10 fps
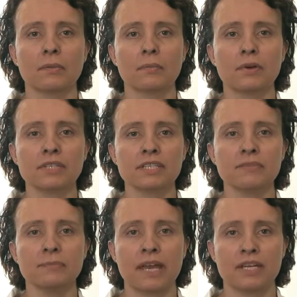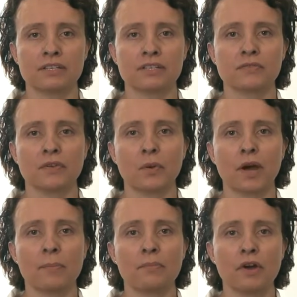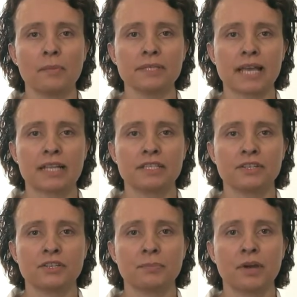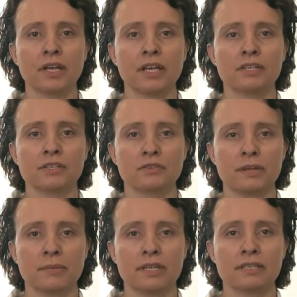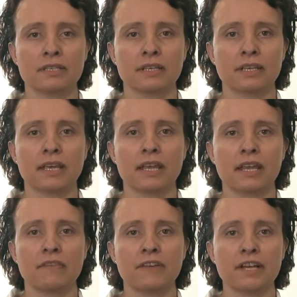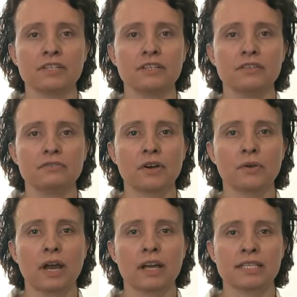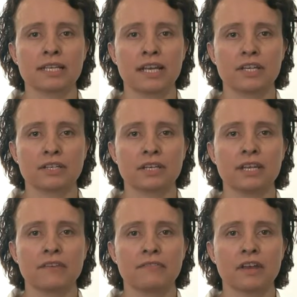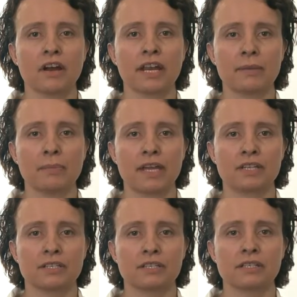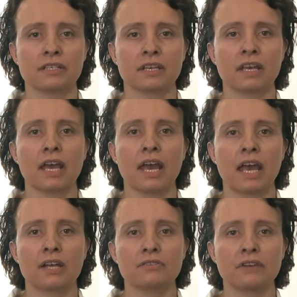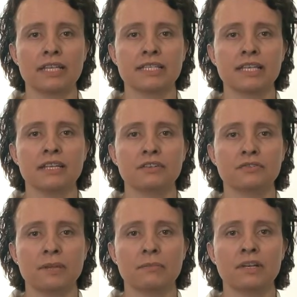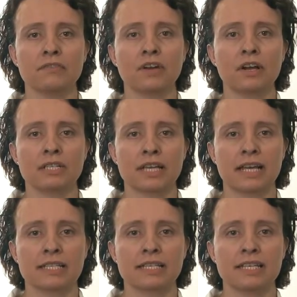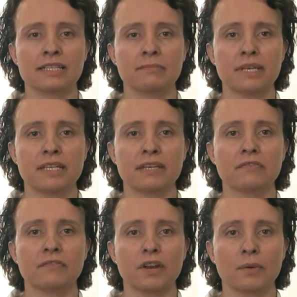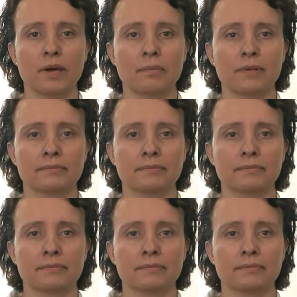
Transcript: Positive patients require prompt anti-tuberculous treatment, infection control isolation if they are inpatients, and tracing and treatment of contacts needs immediate follow-up.